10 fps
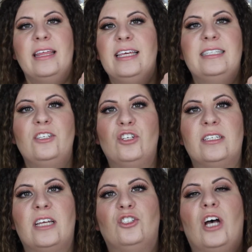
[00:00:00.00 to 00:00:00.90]
This is
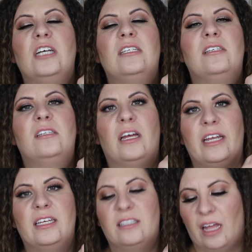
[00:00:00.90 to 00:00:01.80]
just such a
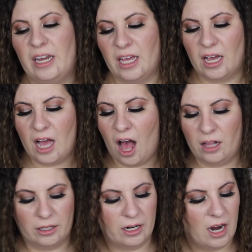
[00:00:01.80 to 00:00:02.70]
stunning, stunning
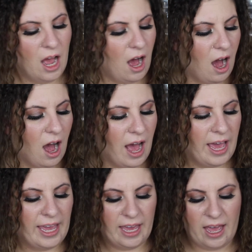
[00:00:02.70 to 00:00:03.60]
color.
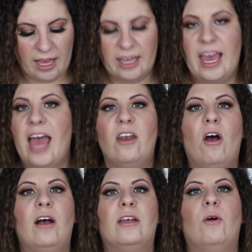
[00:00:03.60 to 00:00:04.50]
I
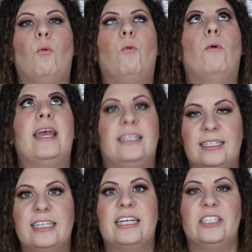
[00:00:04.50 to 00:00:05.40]
cannot wait
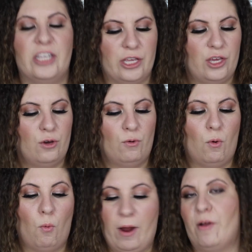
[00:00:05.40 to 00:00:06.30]
to continue
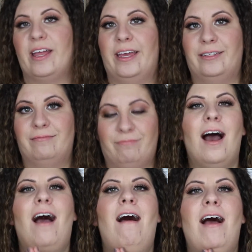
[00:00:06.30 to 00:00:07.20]
wearing it.
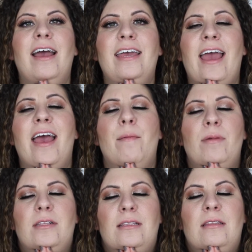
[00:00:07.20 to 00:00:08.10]
I am
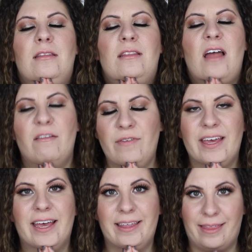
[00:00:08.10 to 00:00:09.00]

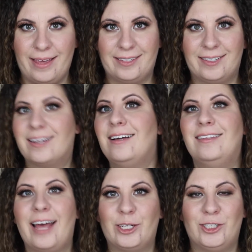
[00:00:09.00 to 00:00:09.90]
loving this
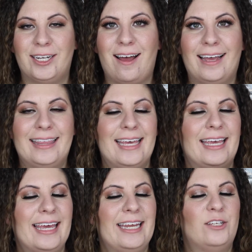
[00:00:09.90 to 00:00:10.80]
collection. I
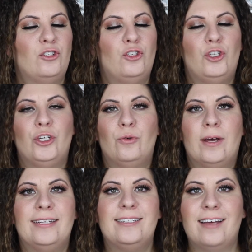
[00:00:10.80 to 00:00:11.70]
think it is
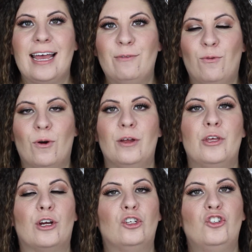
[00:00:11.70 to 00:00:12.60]
to die for.
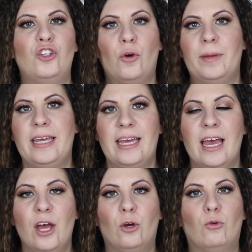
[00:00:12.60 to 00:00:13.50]
There are so many
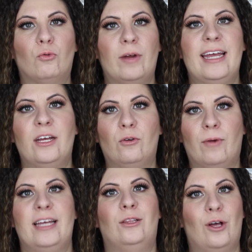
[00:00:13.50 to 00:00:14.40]

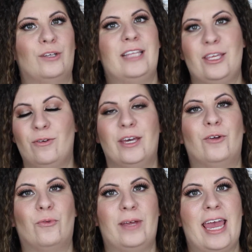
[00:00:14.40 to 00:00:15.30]
great looks that you can
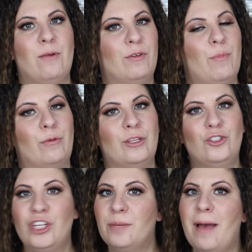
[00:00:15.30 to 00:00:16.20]
create with both the
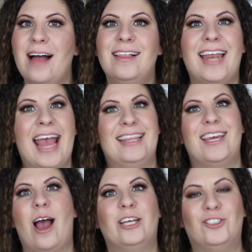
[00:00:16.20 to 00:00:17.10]
cheek palette and
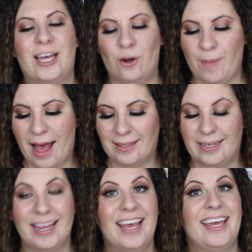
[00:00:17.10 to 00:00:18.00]
the eyeshadow
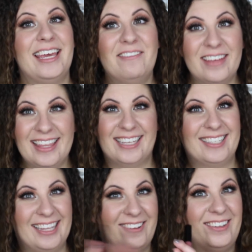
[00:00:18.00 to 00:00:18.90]
palette. Even
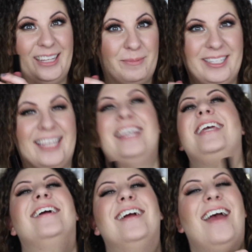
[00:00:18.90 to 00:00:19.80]
this liquid lipstick
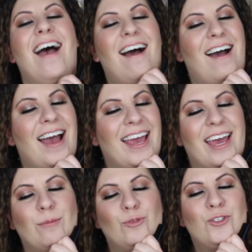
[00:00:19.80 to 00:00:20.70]
here, I
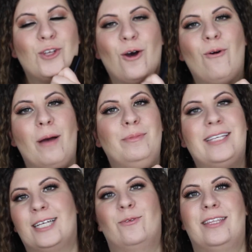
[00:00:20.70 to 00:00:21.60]
am so
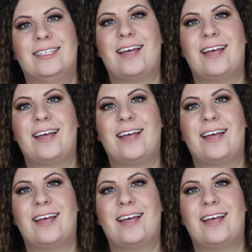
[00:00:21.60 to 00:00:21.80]
obsessed with this